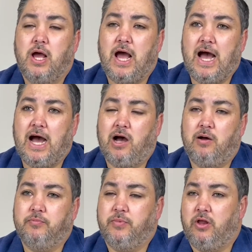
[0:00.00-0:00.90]

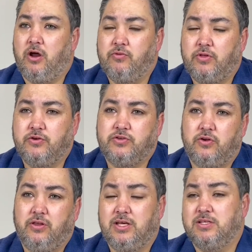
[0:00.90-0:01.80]
those sort
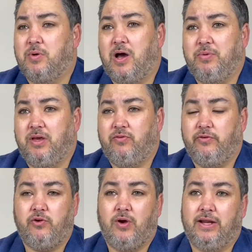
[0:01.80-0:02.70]
of things. It might be if
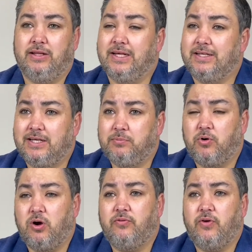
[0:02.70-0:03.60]
you've created a LinkedIn
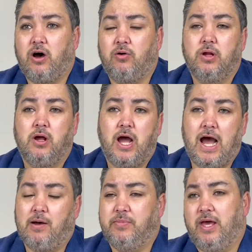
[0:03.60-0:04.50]
profile.
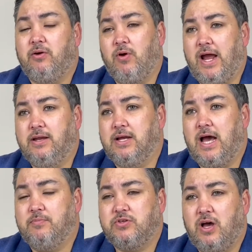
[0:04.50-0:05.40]
They're great.
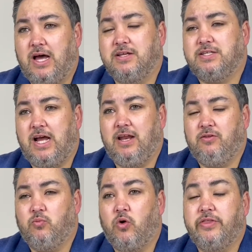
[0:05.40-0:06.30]
So
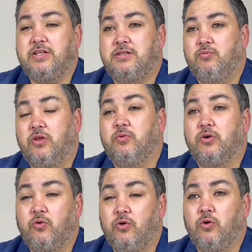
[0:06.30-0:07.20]
understanding what the
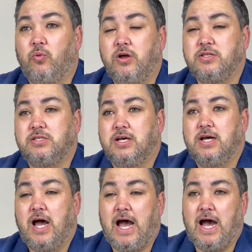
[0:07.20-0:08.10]
recruiter wants
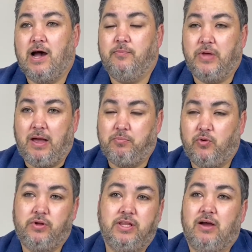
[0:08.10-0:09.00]
and
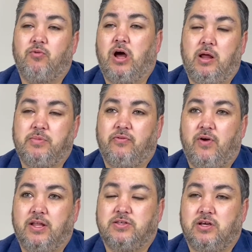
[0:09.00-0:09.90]
putting that right up the
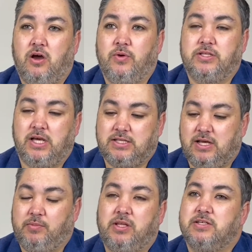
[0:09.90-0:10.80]
front, so it's
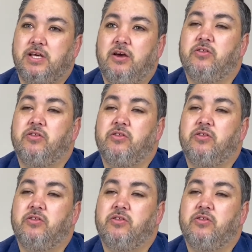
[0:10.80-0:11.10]
something to see on the